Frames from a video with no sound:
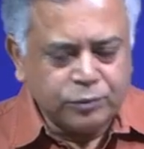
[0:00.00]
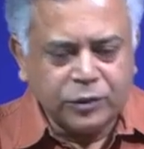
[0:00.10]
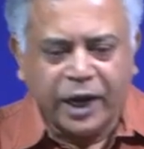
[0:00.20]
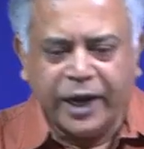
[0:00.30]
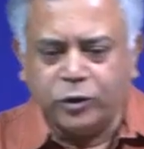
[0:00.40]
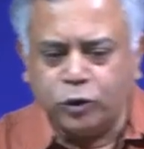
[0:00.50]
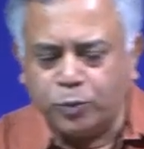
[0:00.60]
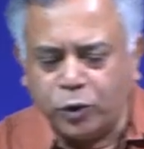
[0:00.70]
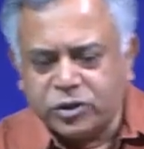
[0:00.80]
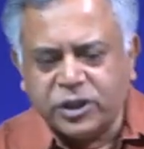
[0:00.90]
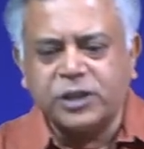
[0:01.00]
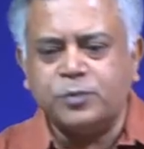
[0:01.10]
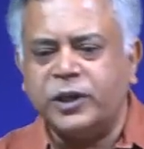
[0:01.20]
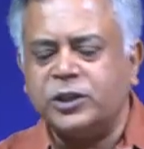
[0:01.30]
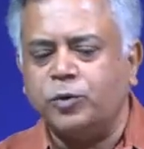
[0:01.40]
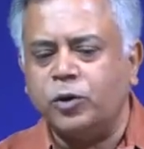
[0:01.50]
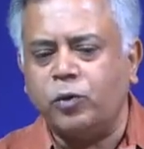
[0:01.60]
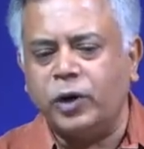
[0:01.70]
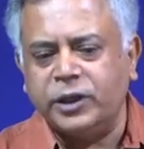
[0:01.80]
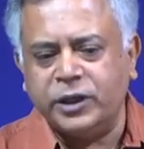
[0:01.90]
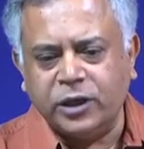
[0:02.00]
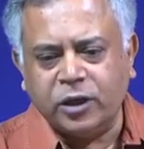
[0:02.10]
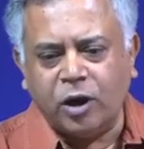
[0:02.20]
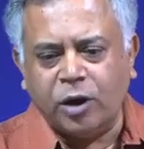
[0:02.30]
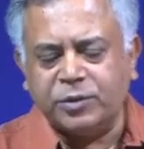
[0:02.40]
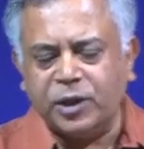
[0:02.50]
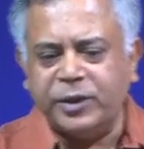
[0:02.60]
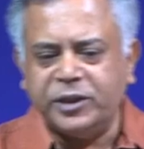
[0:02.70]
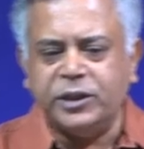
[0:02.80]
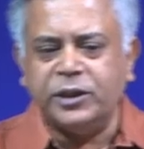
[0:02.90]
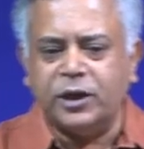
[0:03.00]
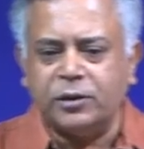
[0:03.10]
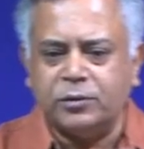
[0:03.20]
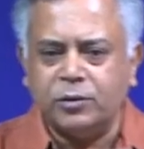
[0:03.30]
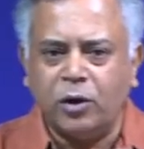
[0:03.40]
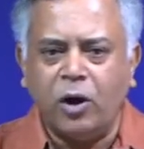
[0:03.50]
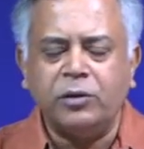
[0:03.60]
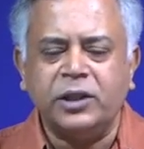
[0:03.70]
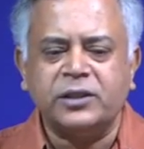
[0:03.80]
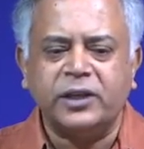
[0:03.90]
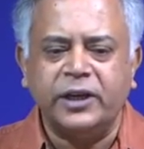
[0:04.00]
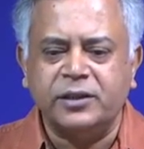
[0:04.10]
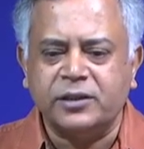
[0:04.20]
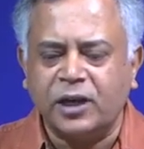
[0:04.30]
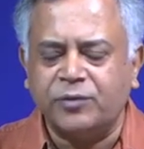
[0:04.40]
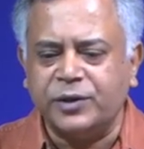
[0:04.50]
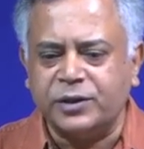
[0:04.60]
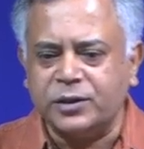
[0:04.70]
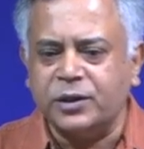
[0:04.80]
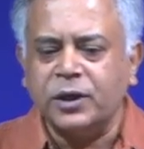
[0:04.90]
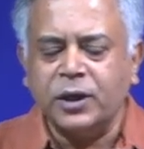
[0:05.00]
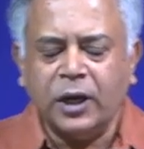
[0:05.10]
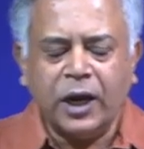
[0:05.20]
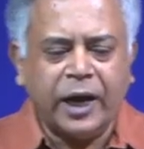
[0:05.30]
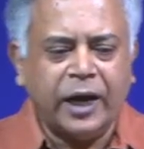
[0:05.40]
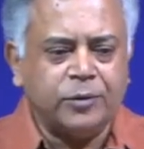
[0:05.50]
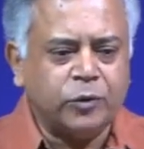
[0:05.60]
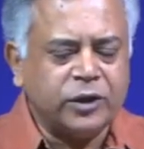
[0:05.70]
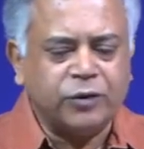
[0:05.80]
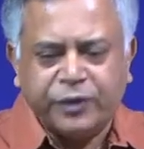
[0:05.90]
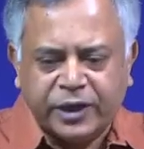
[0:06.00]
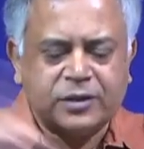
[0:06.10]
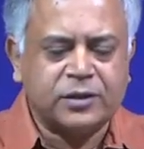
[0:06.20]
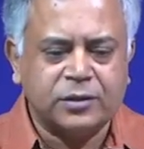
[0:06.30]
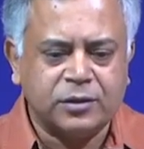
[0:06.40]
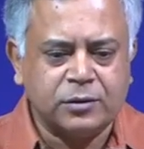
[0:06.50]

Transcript: trying to process much more quantity of the material on the screen surface and with a fixed